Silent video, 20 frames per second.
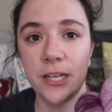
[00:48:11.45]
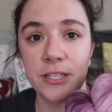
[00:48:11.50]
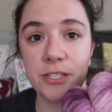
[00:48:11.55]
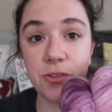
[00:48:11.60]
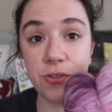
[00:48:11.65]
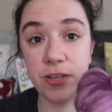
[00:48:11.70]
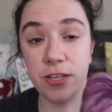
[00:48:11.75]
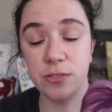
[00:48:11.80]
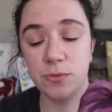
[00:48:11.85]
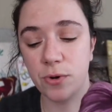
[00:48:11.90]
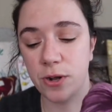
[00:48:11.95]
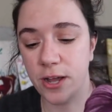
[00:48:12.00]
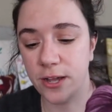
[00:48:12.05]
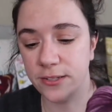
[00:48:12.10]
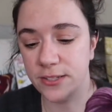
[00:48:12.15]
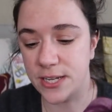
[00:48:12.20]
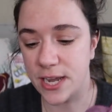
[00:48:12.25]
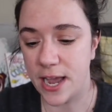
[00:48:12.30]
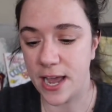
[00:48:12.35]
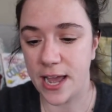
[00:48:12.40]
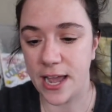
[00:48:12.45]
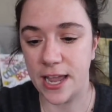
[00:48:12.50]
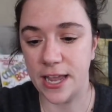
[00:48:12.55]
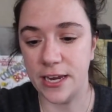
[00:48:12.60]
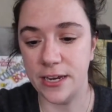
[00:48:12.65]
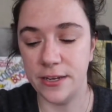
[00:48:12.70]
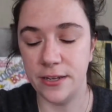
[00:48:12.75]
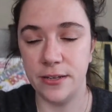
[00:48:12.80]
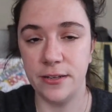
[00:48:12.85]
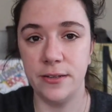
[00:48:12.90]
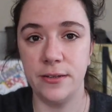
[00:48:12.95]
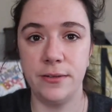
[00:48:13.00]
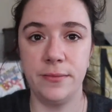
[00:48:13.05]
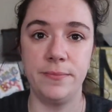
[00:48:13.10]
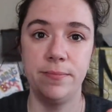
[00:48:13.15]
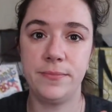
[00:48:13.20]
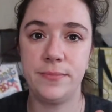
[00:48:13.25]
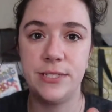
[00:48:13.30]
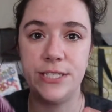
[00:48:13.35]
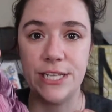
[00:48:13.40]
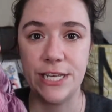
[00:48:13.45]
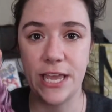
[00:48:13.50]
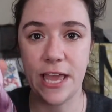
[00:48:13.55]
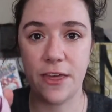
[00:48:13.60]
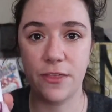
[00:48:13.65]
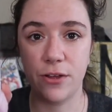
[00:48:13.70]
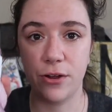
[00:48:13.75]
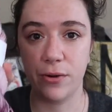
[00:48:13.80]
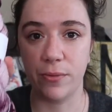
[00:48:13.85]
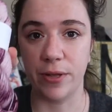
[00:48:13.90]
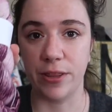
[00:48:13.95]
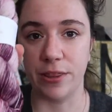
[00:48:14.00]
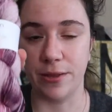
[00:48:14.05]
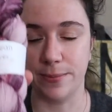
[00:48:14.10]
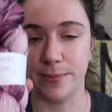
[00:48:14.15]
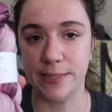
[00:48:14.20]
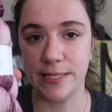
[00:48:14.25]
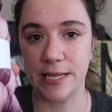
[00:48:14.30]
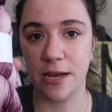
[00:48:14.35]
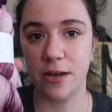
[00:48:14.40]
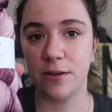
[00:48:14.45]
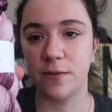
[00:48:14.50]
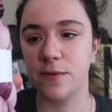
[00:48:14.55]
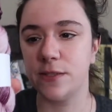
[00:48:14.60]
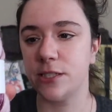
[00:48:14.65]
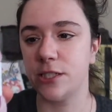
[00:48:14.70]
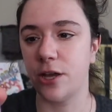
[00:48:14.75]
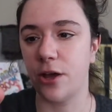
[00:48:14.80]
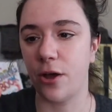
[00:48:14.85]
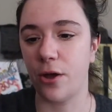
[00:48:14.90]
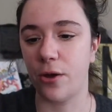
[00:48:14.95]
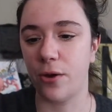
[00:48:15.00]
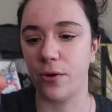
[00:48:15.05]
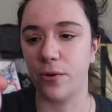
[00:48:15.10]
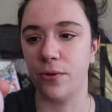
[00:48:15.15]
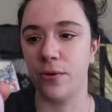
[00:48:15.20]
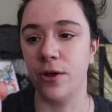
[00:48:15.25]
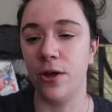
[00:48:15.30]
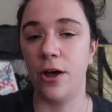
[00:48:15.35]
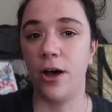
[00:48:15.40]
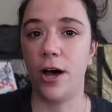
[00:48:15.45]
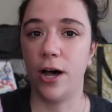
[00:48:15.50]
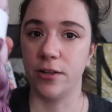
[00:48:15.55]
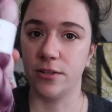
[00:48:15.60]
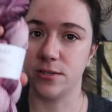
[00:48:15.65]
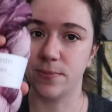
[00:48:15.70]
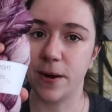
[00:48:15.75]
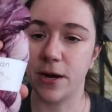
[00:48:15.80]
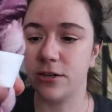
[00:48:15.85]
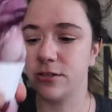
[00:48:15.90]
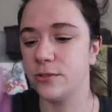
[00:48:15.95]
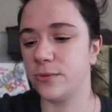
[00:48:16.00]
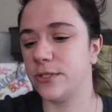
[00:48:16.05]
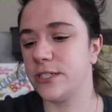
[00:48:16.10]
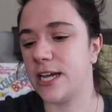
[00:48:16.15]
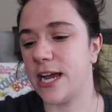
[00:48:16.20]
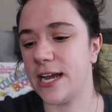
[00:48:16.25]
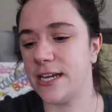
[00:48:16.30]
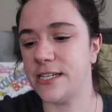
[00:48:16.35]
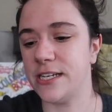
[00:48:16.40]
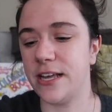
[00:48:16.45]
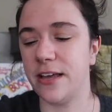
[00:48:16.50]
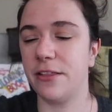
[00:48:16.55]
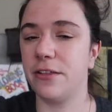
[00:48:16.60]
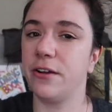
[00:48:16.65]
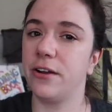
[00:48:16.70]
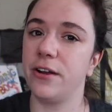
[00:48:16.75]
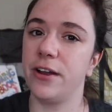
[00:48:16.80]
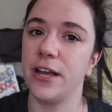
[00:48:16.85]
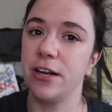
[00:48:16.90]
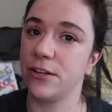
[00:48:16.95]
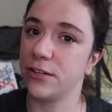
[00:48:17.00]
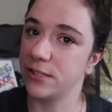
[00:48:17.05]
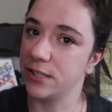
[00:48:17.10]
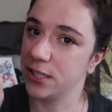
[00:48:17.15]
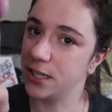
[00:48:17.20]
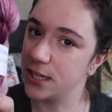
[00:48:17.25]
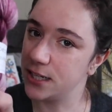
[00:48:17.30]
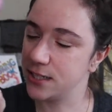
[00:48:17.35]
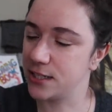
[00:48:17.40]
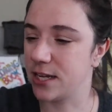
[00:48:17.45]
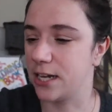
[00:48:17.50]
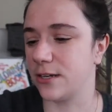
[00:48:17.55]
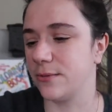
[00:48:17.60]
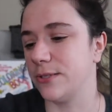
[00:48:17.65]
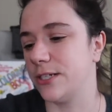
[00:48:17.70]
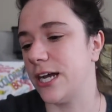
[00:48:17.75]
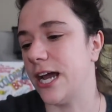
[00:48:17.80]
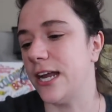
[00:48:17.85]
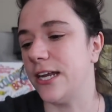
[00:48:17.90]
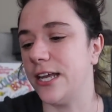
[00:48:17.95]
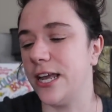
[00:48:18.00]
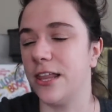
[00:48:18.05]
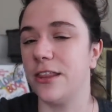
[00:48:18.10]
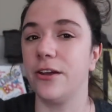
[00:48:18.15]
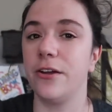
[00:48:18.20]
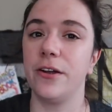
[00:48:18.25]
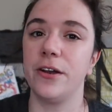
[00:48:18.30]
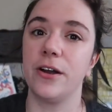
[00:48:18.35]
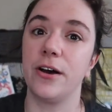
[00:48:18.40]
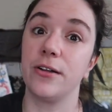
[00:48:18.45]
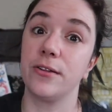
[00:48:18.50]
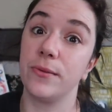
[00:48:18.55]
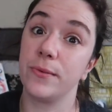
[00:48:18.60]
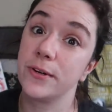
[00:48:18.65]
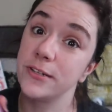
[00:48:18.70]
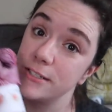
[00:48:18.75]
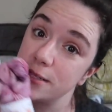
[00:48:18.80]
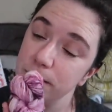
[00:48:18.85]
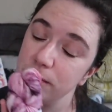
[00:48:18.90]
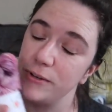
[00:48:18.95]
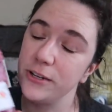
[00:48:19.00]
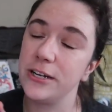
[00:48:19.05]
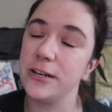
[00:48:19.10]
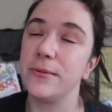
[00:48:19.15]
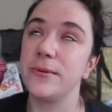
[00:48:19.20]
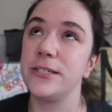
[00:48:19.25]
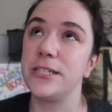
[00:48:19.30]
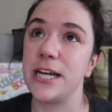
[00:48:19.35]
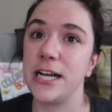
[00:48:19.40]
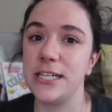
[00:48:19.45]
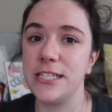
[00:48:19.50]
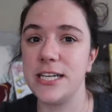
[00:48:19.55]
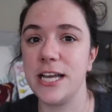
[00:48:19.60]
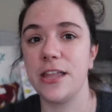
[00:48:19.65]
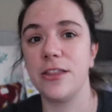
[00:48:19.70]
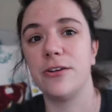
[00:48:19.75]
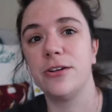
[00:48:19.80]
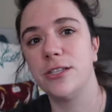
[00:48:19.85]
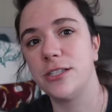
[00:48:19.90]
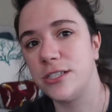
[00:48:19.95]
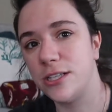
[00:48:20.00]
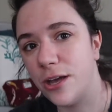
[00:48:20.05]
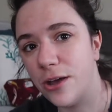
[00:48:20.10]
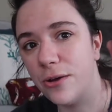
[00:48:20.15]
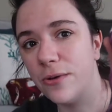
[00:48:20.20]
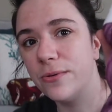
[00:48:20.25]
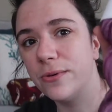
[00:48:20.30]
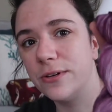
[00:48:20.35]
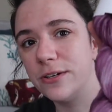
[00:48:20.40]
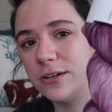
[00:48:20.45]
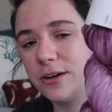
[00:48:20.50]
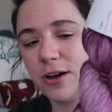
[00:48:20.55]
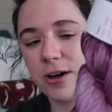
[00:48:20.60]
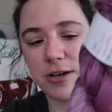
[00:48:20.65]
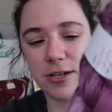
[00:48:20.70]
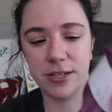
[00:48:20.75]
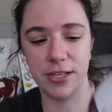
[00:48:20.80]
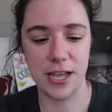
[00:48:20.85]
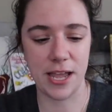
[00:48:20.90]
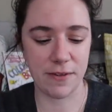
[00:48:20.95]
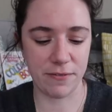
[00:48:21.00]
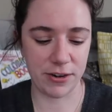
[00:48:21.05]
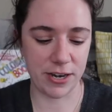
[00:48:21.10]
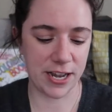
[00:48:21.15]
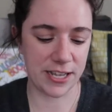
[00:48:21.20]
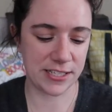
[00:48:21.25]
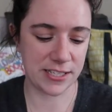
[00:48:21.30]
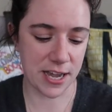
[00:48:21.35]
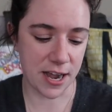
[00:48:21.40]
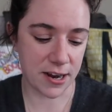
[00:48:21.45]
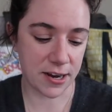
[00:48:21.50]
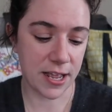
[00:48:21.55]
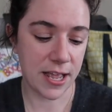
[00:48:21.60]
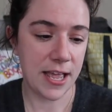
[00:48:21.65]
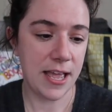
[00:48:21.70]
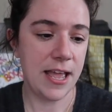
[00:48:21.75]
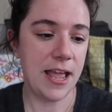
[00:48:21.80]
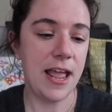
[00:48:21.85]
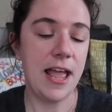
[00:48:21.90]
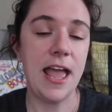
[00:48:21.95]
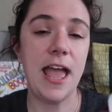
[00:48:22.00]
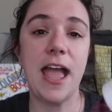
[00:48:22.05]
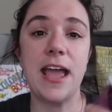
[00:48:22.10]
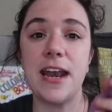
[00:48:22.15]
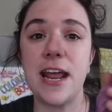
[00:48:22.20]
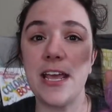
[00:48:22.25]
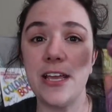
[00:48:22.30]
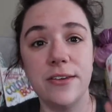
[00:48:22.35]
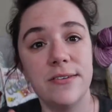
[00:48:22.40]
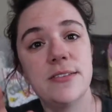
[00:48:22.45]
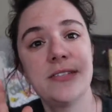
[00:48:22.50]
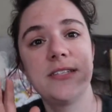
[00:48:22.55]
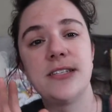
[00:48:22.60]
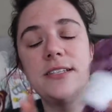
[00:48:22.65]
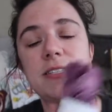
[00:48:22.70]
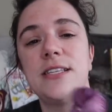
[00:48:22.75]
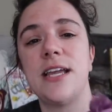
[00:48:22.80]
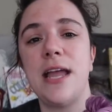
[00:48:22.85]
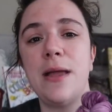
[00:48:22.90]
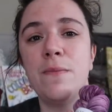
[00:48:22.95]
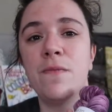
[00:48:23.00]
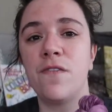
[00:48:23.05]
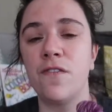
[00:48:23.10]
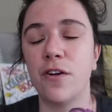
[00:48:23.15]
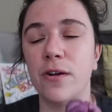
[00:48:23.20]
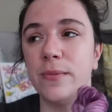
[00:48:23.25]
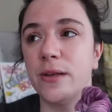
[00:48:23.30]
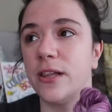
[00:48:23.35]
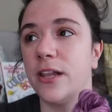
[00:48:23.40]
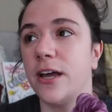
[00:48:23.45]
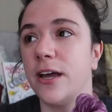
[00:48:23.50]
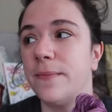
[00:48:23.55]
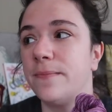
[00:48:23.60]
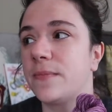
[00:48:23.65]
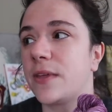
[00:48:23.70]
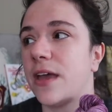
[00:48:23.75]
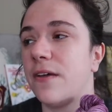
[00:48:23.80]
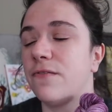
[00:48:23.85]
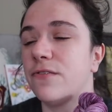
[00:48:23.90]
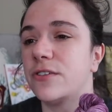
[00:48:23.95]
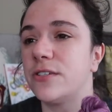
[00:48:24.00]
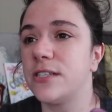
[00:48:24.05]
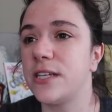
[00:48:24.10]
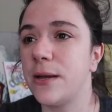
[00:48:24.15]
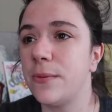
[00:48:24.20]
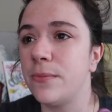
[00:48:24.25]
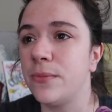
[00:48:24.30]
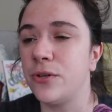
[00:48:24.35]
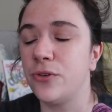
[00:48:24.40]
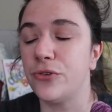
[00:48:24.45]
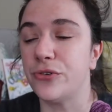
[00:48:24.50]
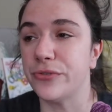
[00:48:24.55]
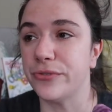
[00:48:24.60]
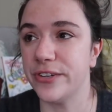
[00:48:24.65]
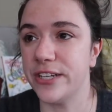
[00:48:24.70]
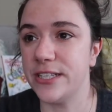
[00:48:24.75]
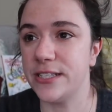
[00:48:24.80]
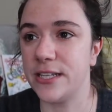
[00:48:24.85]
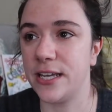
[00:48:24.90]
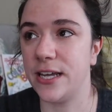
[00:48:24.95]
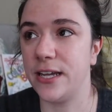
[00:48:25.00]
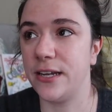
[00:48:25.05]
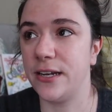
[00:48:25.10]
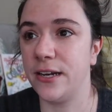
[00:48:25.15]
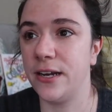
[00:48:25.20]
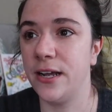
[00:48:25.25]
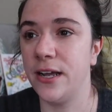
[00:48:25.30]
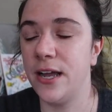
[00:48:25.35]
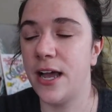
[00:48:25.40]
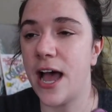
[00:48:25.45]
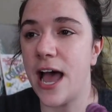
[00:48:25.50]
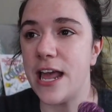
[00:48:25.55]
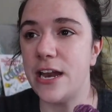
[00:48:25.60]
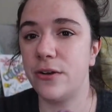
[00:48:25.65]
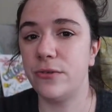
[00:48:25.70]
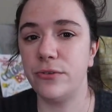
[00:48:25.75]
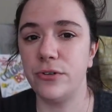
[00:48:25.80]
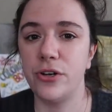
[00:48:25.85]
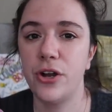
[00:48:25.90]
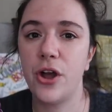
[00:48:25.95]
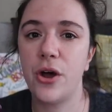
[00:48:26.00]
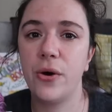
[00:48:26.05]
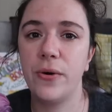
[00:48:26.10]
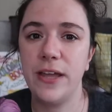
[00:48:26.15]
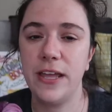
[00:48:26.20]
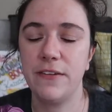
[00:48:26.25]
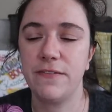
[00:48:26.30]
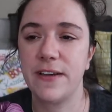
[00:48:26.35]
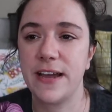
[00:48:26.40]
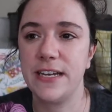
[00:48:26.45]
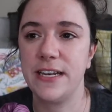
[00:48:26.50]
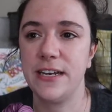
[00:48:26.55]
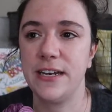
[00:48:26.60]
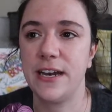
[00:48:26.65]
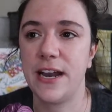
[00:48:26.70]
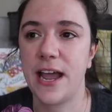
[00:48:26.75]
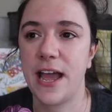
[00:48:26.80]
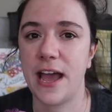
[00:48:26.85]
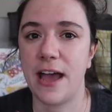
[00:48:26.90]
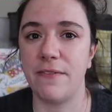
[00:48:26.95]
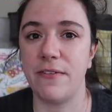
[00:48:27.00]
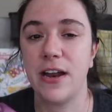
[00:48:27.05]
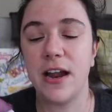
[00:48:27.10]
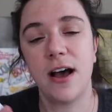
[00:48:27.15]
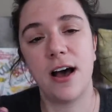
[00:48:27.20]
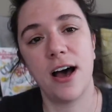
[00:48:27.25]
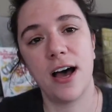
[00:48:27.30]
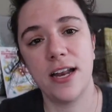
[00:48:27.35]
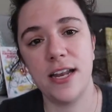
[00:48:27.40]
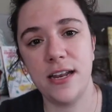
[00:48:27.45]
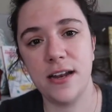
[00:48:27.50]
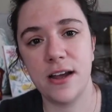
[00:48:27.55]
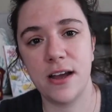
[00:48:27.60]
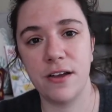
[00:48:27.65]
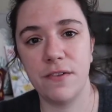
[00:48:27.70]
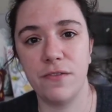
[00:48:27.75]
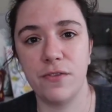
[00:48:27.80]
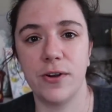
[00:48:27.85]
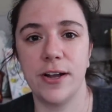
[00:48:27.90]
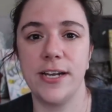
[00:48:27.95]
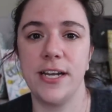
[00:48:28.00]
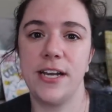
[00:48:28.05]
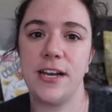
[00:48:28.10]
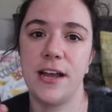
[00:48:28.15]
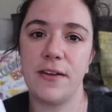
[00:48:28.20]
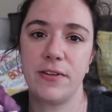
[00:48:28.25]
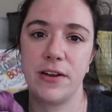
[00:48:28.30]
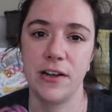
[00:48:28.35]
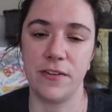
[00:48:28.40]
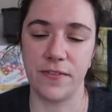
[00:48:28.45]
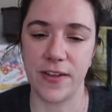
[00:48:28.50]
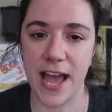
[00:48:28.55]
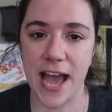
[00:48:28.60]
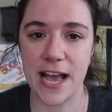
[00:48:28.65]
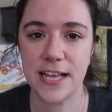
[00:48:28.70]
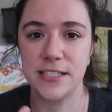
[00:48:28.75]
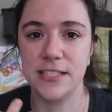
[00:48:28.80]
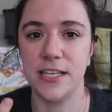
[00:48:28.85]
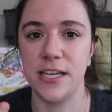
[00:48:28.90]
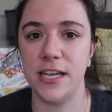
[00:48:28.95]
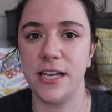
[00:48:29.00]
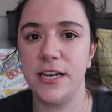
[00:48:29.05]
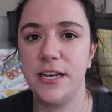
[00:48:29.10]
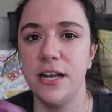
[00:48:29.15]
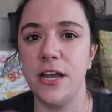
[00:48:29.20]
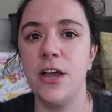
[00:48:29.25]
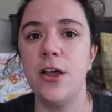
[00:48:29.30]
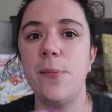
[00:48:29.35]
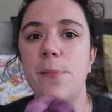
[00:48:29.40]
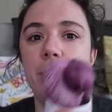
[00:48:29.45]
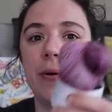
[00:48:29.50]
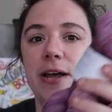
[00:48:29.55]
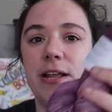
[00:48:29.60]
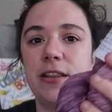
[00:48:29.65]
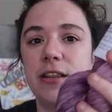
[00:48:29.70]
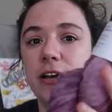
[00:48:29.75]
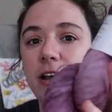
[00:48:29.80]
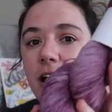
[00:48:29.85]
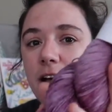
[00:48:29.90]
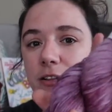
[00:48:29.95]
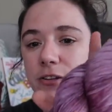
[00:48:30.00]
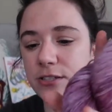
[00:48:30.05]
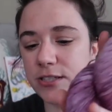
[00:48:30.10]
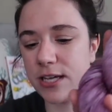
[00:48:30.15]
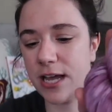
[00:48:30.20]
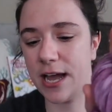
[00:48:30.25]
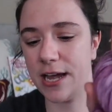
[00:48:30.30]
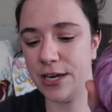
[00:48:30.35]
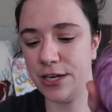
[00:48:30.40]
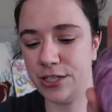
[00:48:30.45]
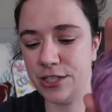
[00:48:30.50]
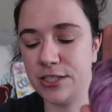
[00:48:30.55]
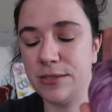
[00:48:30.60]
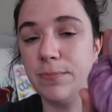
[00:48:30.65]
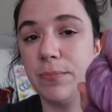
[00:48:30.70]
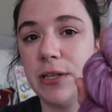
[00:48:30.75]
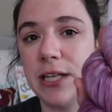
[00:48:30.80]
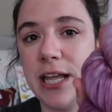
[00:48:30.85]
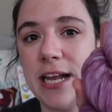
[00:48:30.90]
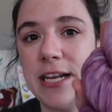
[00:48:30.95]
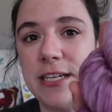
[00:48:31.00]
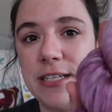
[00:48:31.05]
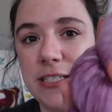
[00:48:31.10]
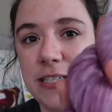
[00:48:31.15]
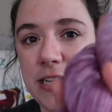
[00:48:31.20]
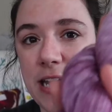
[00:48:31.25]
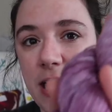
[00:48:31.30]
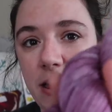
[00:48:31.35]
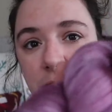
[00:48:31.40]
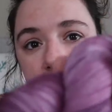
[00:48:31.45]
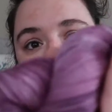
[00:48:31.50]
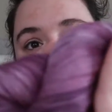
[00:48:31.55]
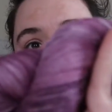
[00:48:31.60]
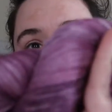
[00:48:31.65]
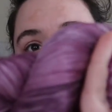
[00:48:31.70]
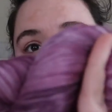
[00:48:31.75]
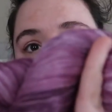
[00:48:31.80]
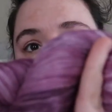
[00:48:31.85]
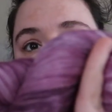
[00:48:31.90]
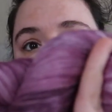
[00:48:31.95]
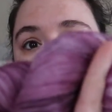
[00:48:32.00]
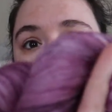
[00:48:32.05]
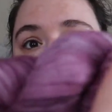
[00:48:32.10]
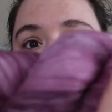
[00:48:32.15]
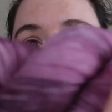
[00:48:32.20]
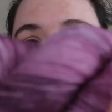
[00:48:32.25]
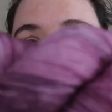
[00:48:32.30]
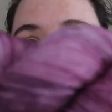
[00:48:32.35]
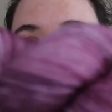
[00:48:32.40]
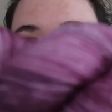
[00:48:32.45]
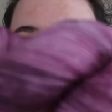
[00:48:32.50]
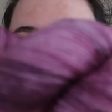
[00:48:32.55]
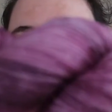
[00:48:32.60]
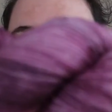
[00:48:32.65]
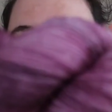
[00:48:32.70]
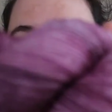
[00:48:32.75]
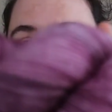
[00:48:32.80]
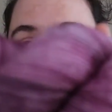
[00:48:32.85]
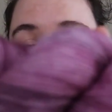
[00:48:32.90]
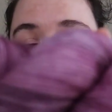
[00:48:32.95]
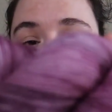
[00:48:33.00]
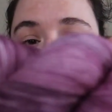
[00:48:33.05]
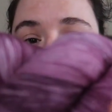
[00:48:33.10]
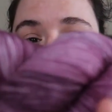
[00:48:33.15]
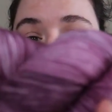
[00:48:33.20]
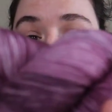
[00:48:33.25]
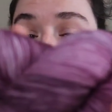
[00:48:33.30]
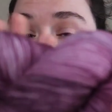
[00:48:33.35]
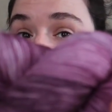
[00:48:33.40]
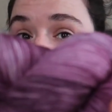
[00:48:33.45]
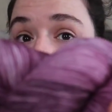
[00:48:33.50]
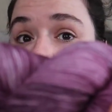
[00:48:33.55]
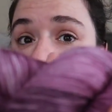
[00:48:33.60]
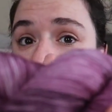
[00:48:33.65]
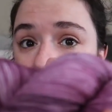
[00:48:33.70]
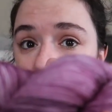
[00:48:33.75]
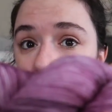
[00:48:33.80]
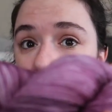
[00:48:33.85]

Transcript: So these were all dyed together with themselves. So all the sparkles were dyed together, and all the Lux Sock were dyed together, and all the Worsted Merino were dyed together, and so were all the everyday sock. And I used the same formula, and for some reason, I don't know if I didn't have it hot enough or I didn't have enough acid, but the colors kind of just blended together. So I got this very